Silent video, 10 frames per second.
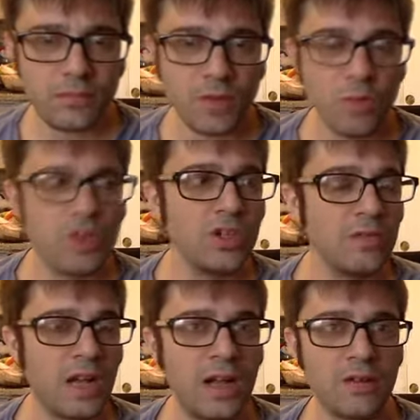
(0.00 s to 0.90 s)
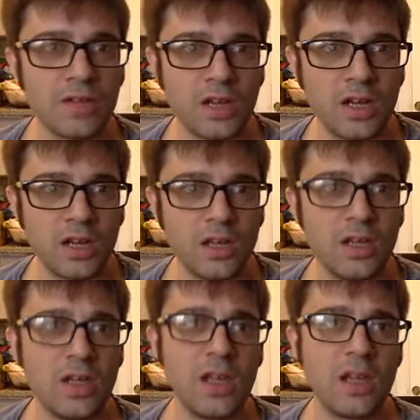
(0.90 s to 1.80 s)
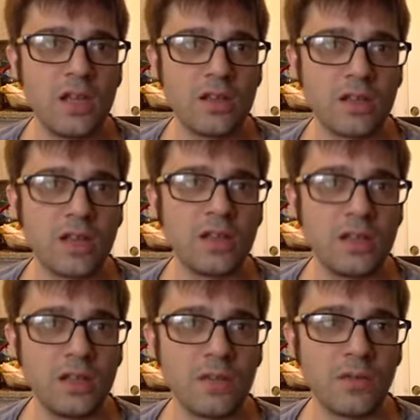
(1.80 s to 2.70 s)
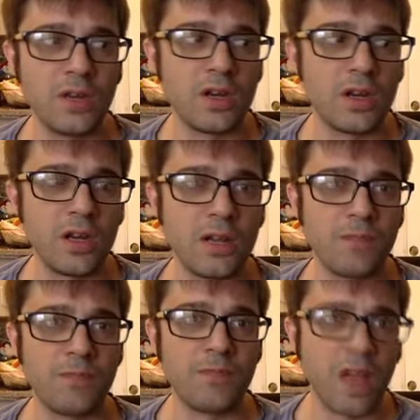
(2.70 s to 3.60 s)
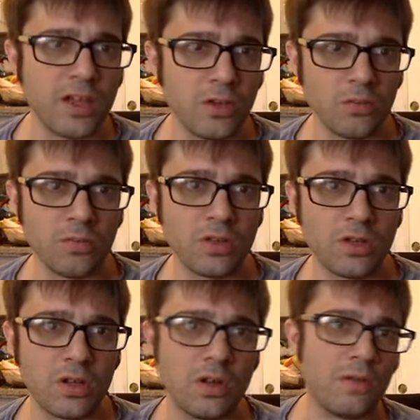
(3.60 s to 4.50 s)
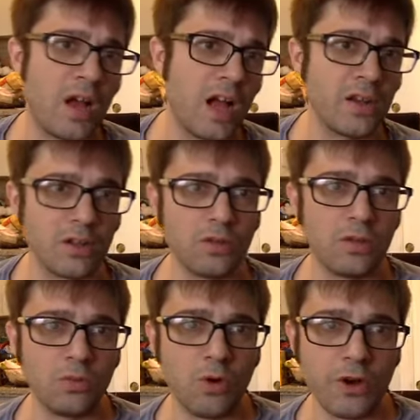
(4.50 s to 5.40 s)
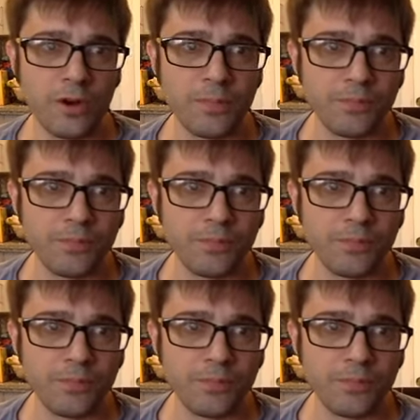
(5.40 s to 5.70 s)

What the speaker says: which involves slightly different volumes of hot and cold water